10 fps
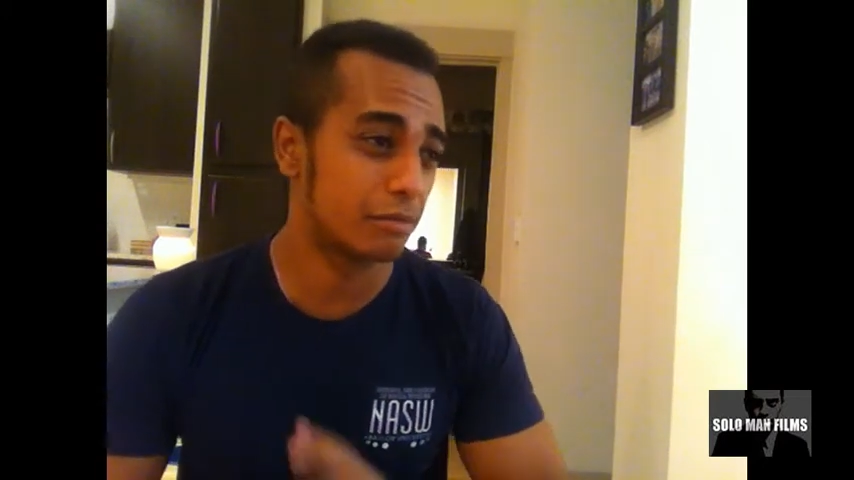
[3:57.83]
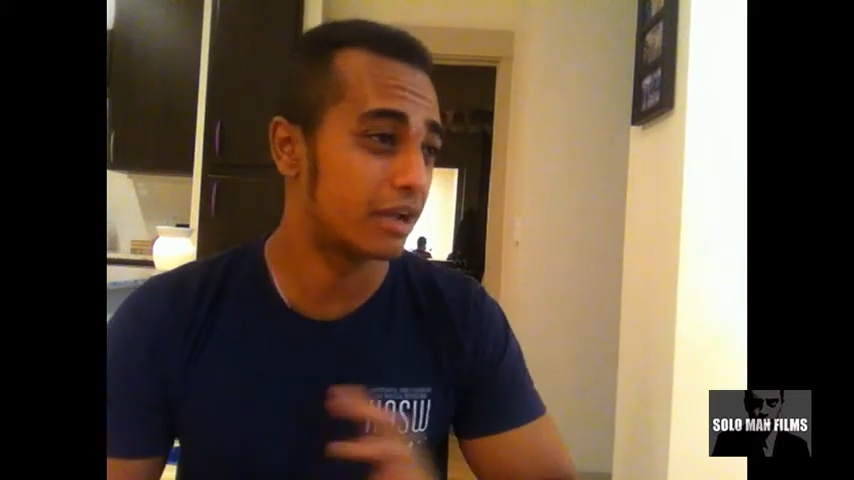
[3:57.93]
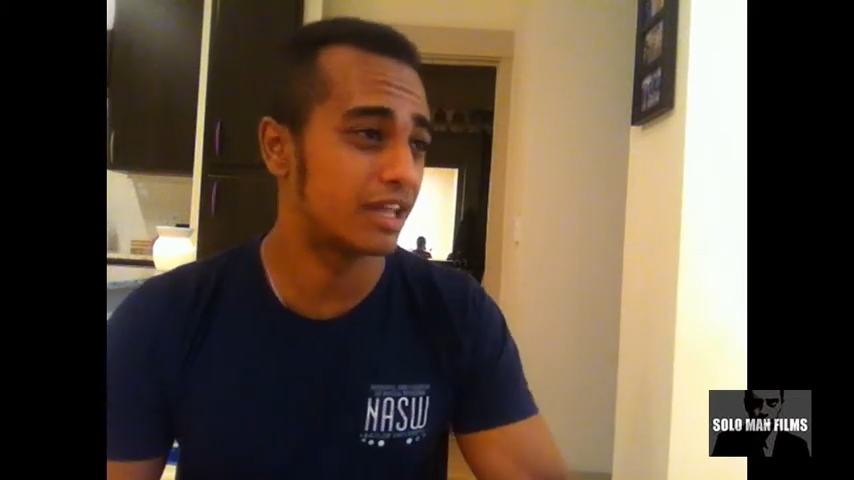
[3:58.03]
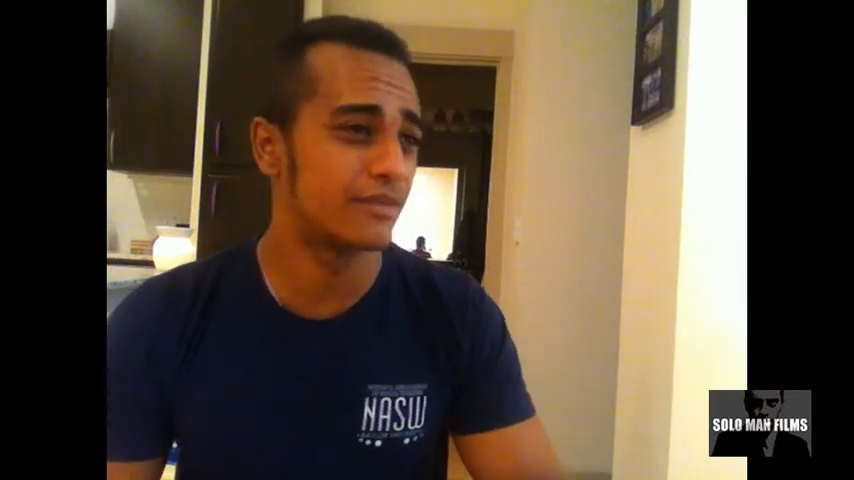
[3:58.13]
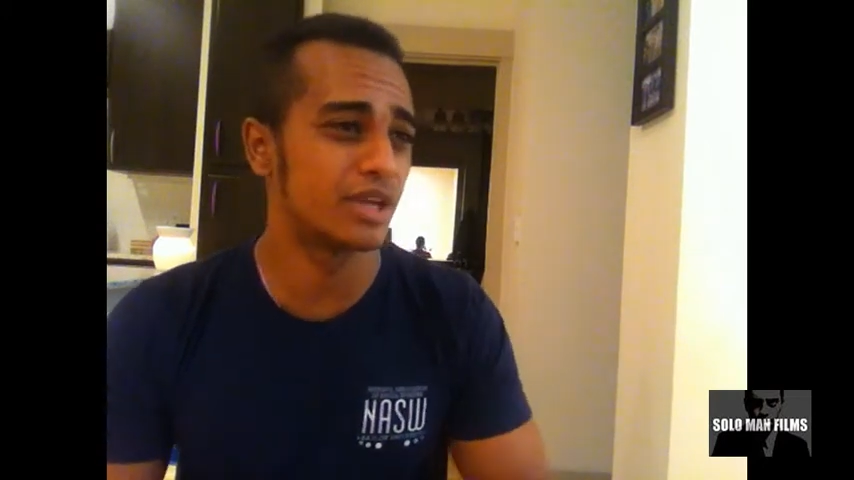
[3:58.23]

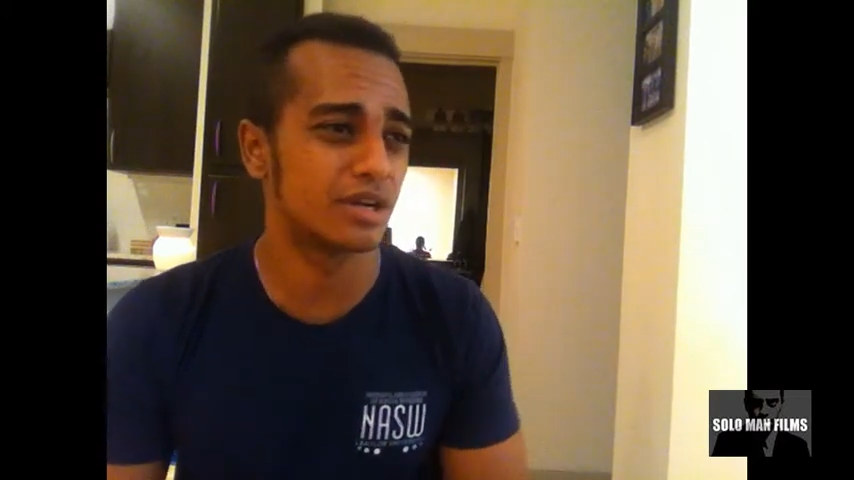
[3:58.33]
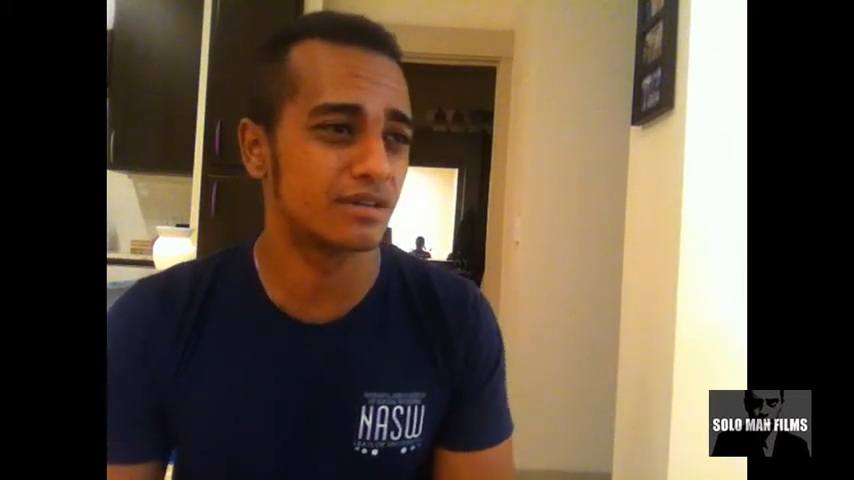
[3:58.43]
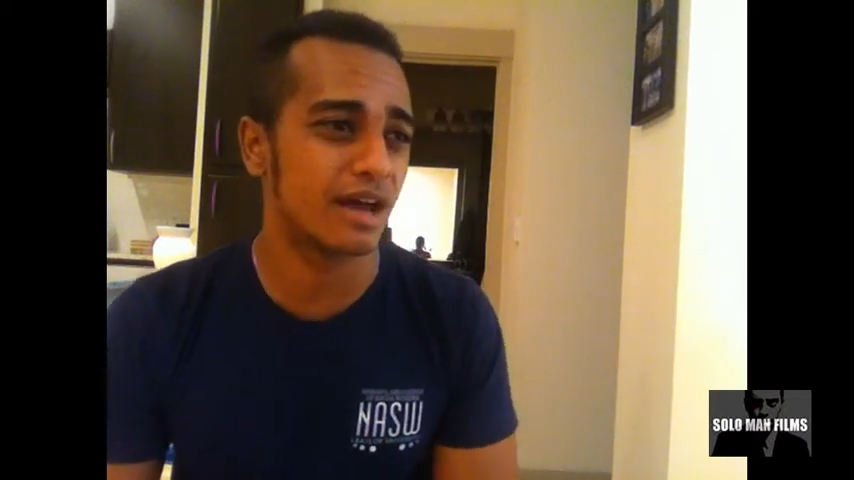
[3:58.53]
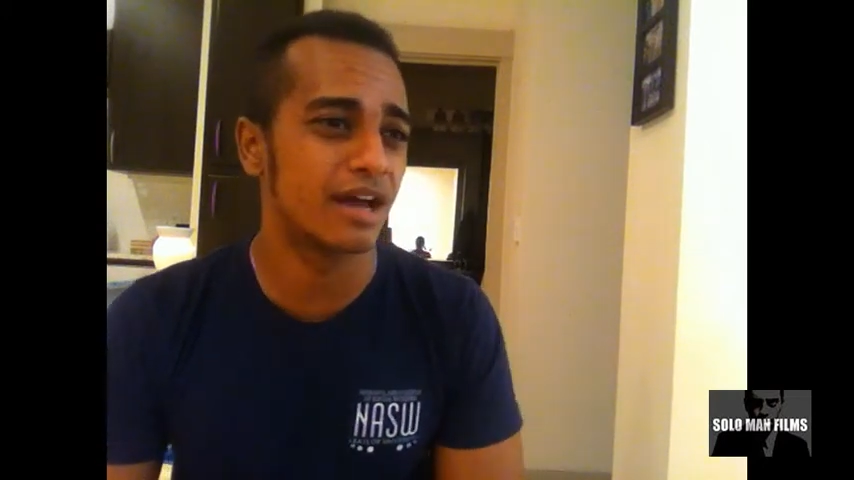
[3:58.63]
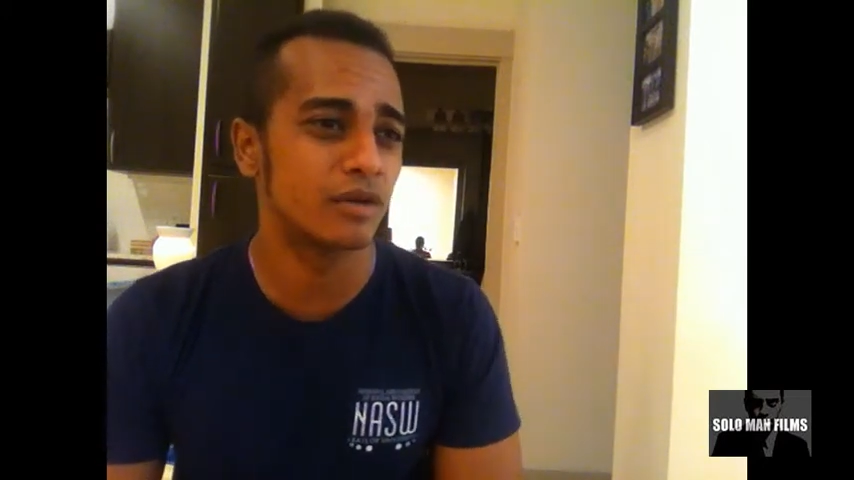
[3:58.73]
by giving it
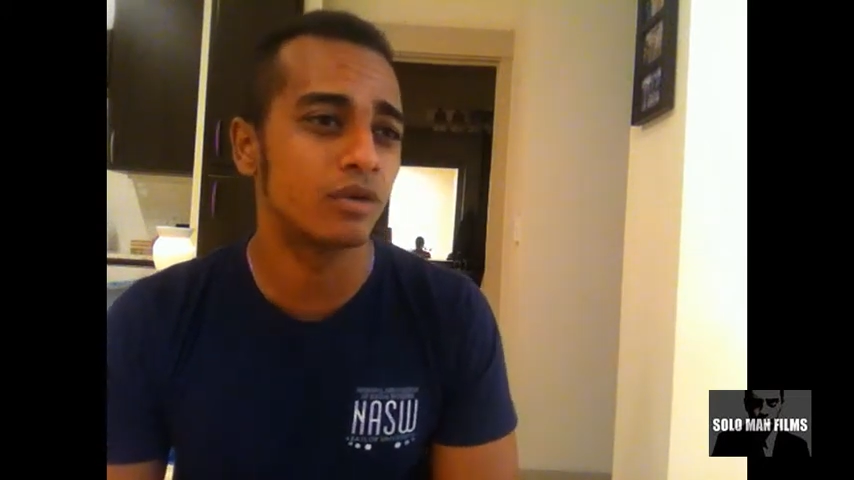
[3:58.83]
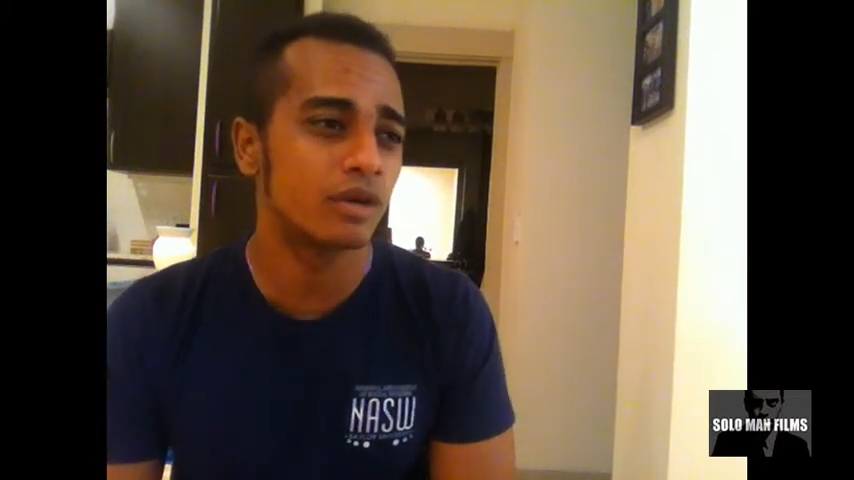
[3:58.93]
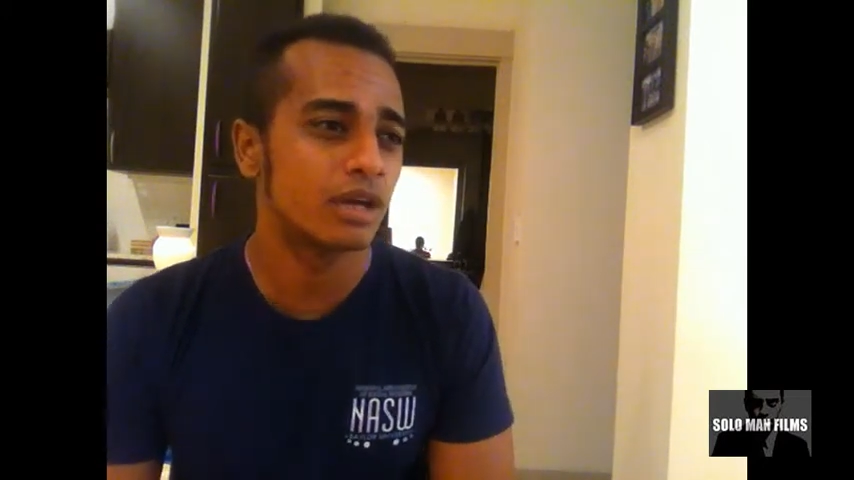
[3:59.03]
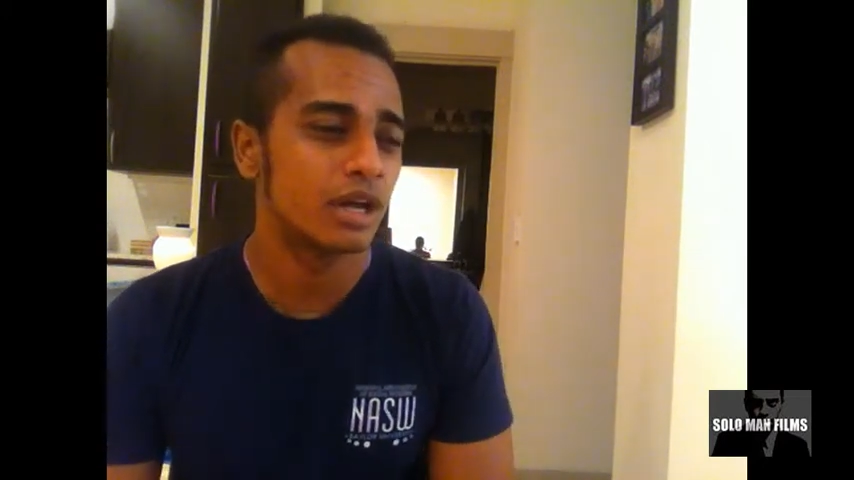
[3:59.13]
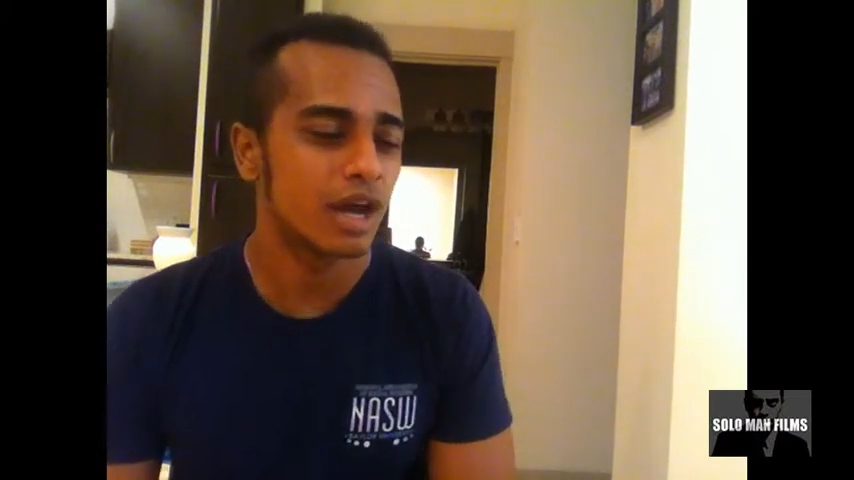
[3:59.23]
a title.
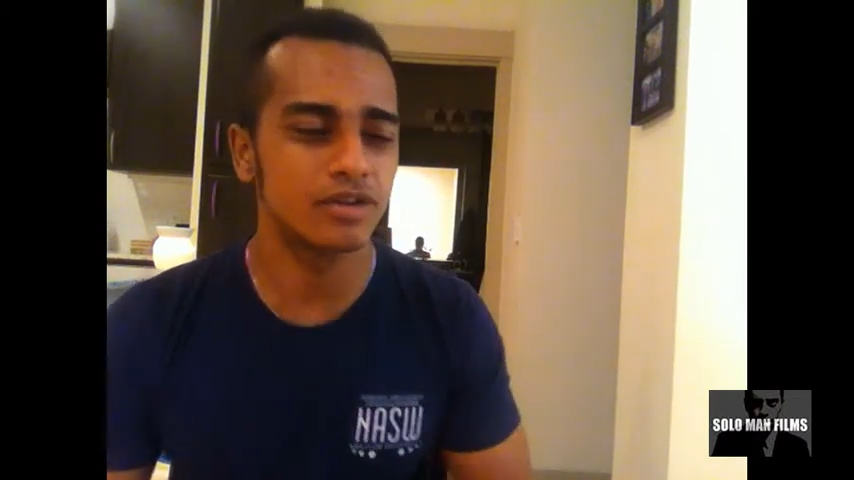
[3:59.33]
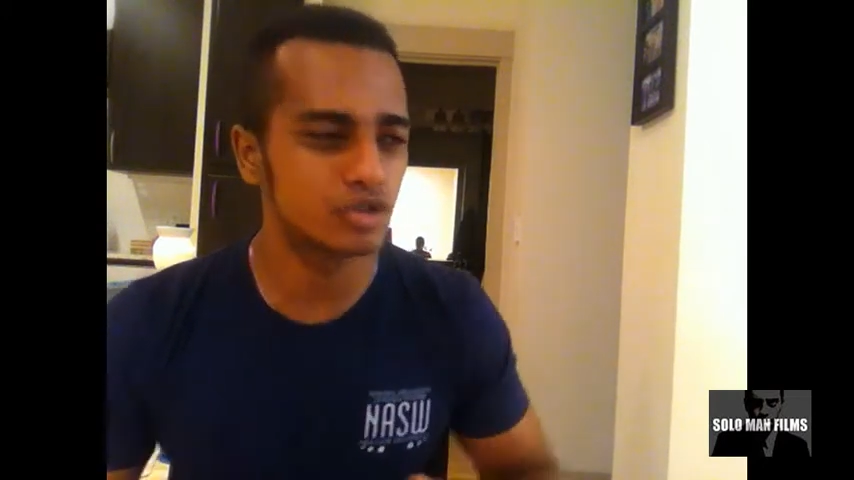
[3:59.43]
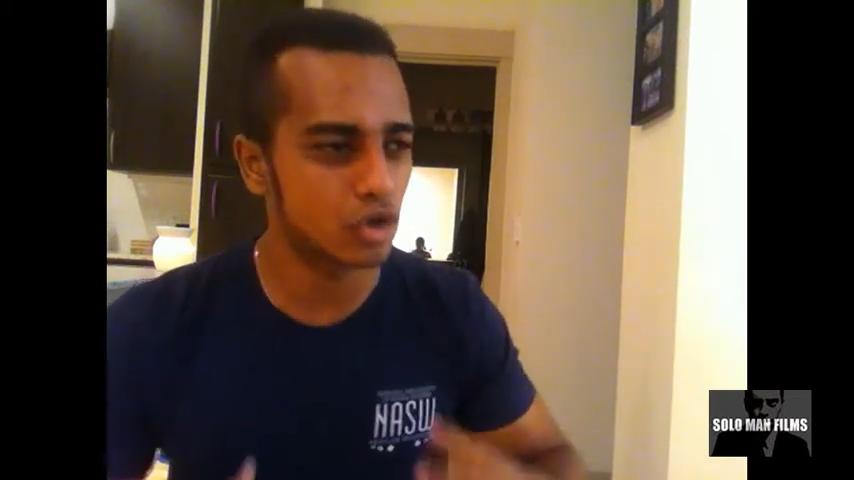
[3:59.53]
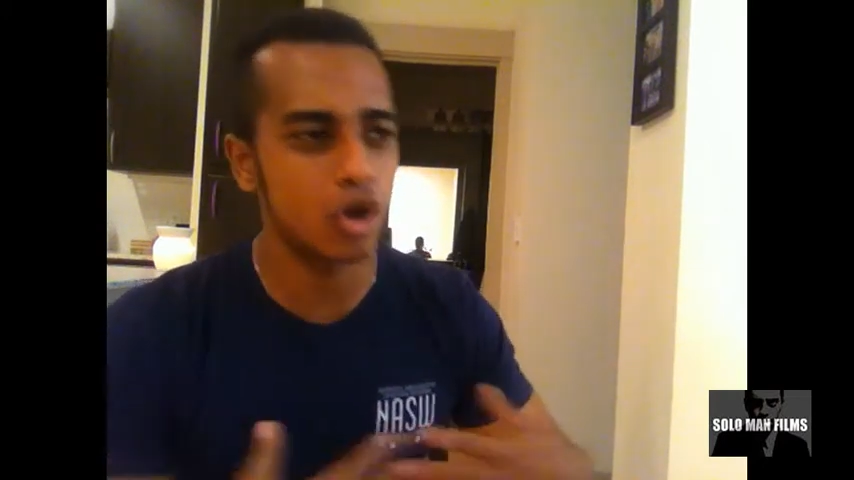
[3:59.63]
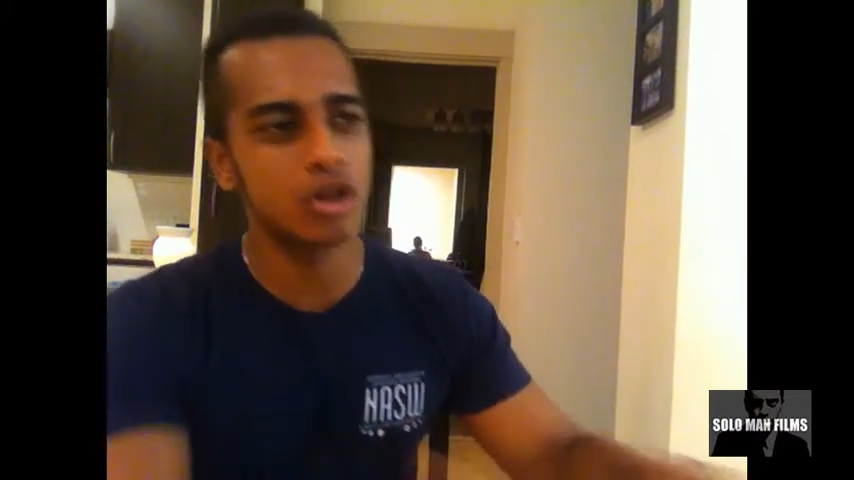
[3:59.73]
I
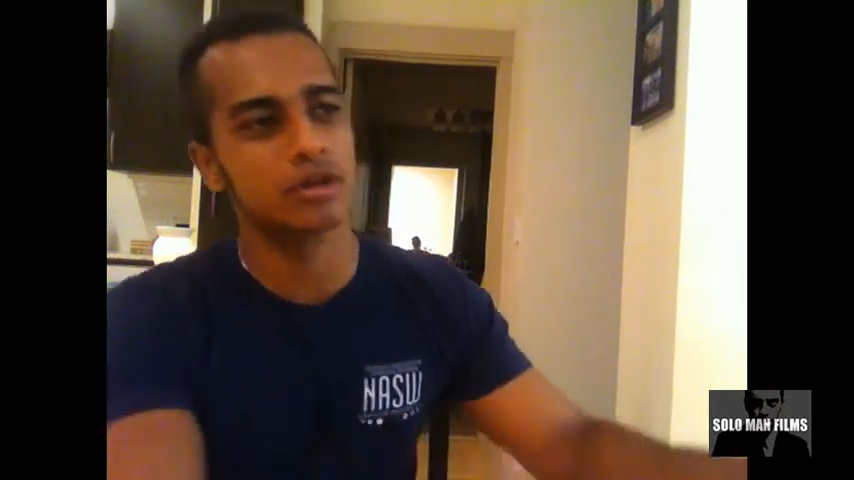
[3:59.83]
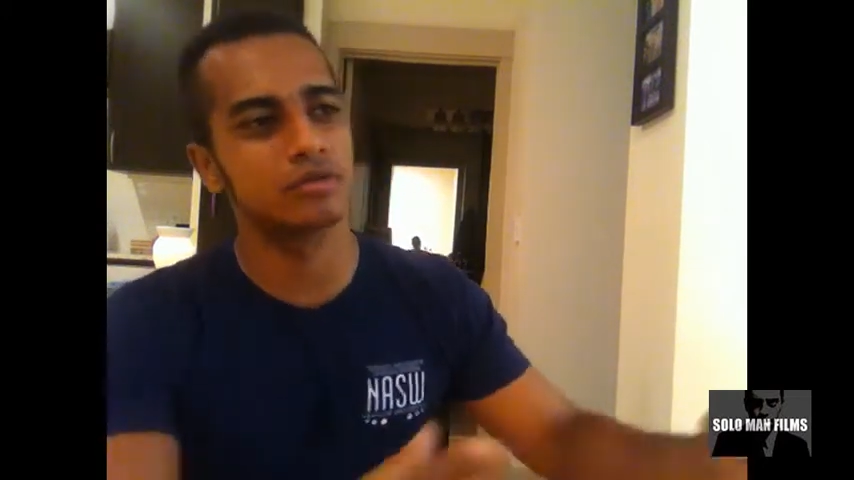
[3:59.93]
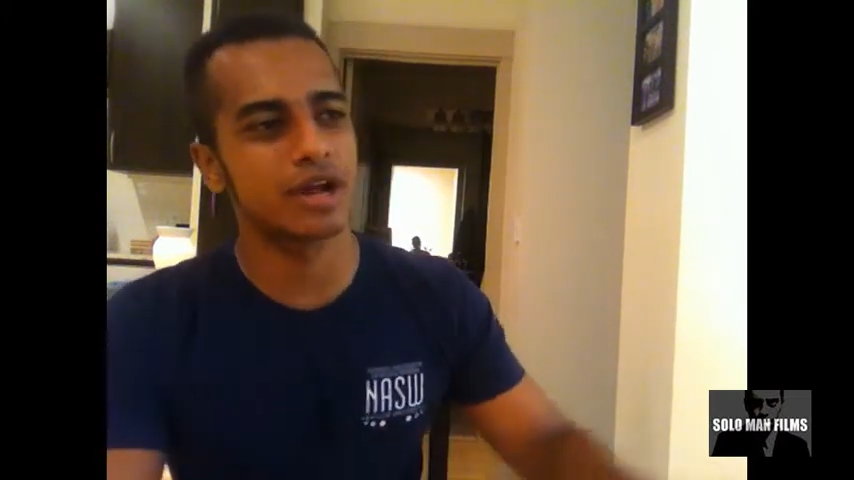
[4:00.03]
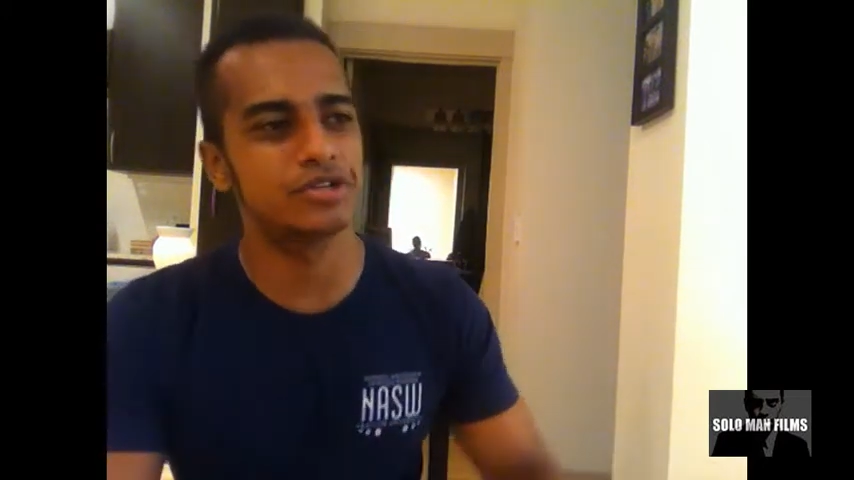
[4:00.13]
just call it a